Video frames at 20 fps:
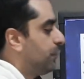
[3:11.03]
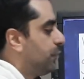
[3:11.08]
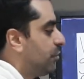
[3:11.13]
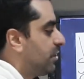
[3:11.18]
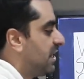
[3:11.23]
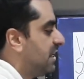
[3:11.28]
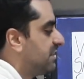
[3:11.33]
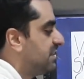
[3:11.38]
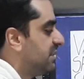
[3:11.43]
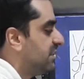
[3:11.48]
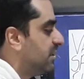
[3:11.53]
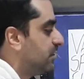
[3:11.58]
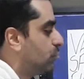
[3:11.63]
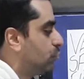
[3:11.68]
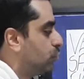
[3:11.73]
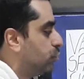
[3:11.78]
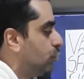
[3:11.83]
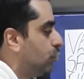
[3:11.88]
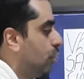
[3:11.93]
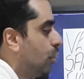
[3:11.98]
Fiorentina
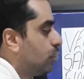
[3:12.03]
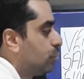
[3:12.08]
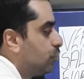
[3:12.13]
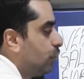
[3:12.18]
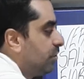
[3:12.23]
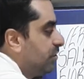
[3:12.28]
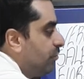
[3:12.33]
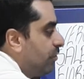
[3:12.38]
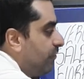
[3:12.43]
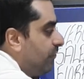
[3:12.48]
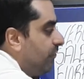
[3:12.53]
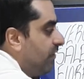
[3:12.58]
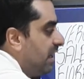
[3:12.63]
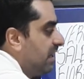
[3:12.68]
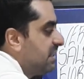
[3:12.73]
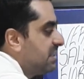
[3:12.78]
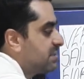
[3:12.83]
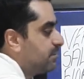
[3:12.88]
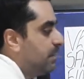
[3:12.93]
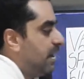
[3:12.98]
2, Torino
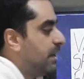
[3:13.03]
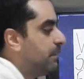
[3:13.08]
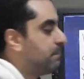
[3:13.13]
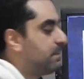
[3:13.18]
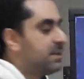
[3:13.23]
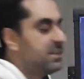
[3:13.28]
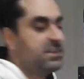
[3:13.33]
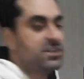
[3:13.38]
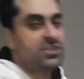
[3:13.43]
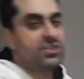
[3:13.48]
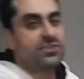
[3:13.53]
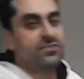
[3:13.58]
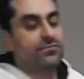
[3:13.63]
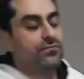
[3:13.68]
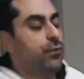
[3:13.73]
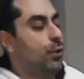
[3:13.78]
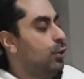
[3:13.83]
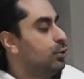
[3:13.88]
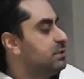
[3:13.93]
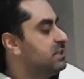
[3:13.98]
1 is my prediction
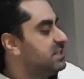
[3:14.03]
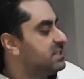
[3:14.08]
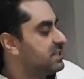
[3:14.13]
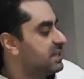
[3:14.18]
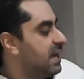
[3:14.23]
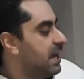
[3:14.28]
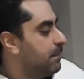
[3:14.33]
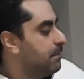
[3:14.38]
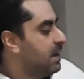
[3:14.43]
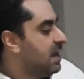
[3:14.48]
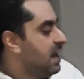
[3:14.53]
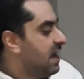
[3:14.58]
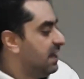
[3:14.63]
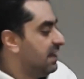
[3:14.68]
for this game.